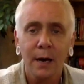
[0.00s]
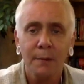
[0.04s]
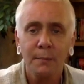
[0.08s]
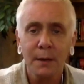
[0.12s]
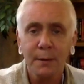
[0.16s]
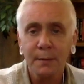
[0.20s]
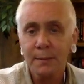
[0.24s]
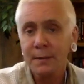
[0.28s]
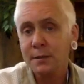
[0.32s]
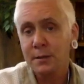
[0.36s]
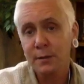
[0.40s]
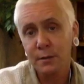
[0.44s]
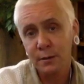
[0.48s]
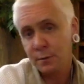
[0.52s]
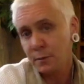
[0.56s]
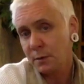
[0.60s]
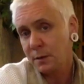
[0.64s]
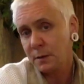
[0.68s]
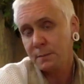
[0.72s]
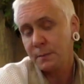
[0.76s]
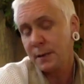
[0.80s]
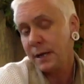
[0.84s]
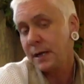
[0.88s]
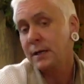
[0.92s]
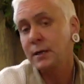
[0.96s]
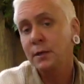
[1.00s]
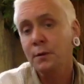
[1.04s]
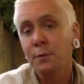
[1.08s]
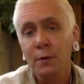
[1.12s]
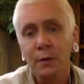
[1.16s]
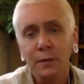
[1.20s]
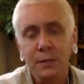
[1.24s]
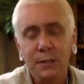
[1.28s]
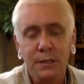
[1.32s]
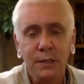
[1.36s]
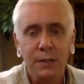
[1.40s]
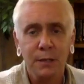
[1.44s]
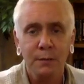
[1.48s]
maybe you want to pick the
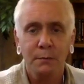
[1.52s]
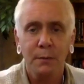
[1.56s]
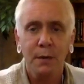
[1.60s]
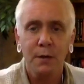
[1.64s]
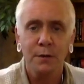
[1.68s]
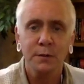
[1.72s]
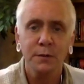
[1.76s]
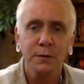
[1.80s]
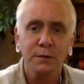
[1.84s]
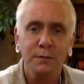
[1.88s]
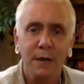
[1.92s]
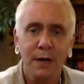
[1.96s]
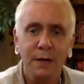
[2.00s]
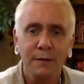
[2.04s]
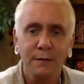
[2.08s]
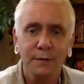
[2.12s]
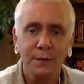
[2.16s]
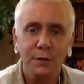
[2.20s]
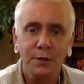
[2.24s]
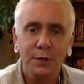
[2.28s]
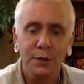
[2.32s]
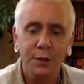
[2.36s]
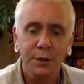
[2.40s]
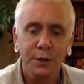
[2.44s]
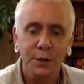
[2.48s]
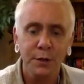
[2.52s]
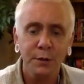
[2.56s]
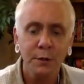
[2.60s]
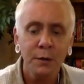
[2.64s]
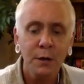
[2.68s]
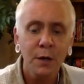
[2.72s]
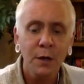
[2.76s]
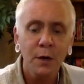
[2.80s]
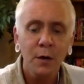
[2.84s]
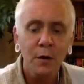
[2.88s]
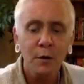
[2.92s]
ones that are most relevant to you,